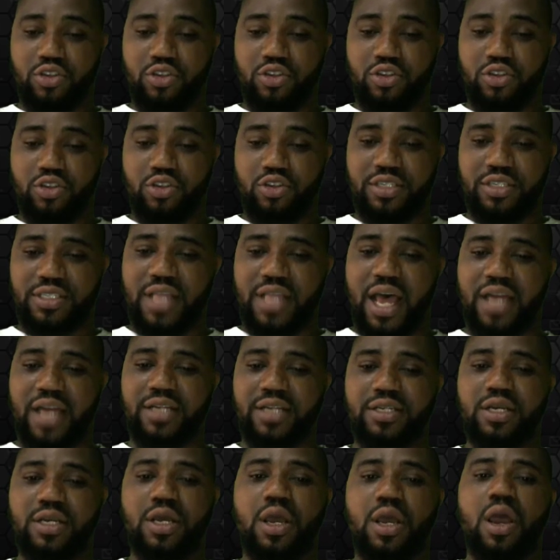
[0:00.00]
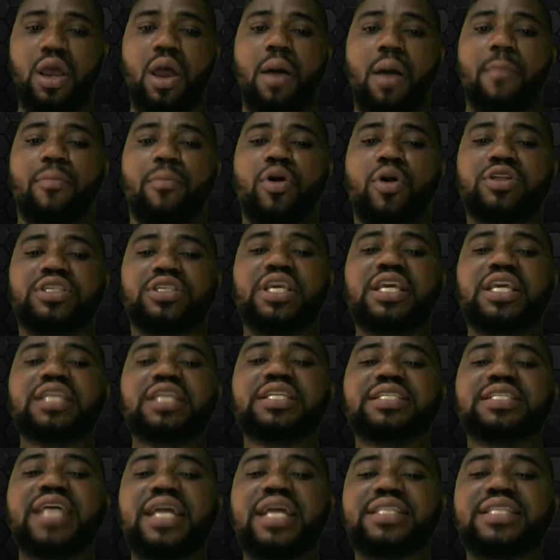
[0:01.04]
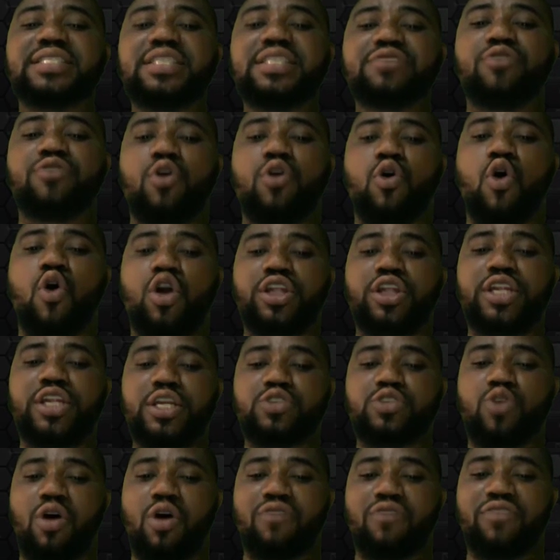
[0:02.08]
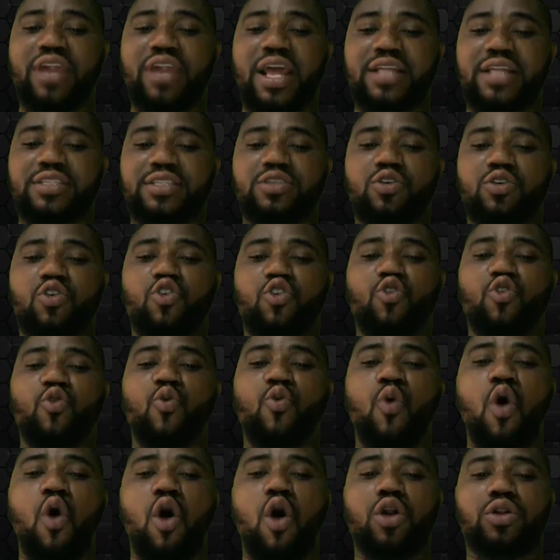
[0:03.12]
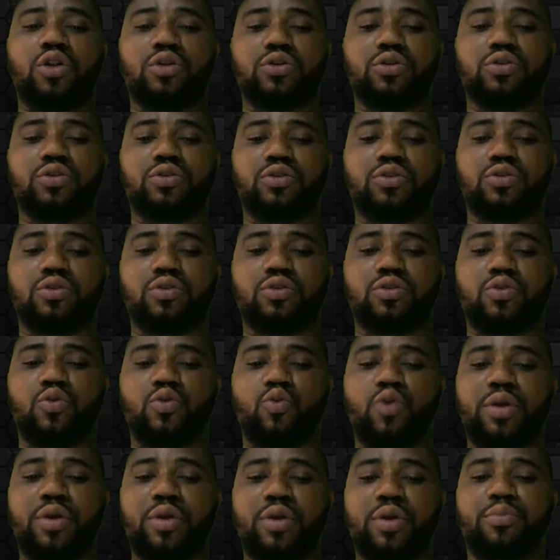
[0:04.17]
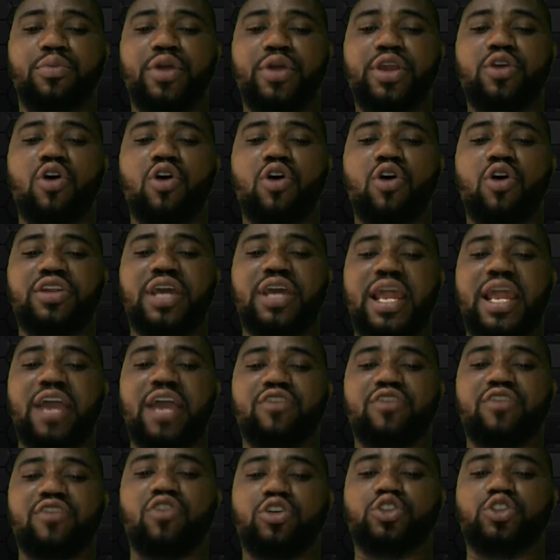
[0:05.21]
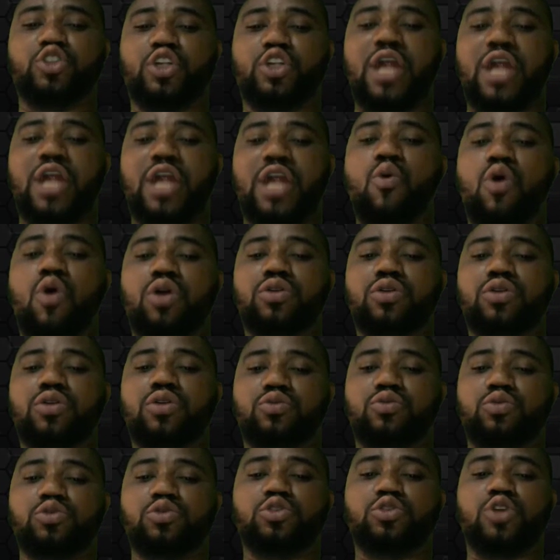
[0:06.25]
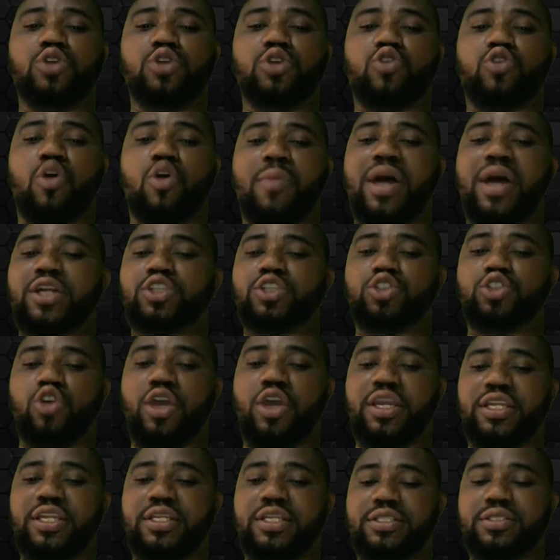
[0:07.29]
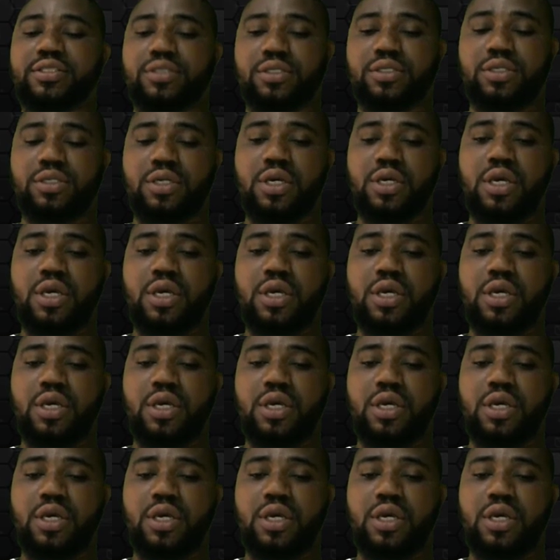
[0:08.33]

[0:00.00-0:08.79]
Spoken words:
Do you understand? But in dative or coordinate covalent, one will bring all the electrons, the other one will just come and join it.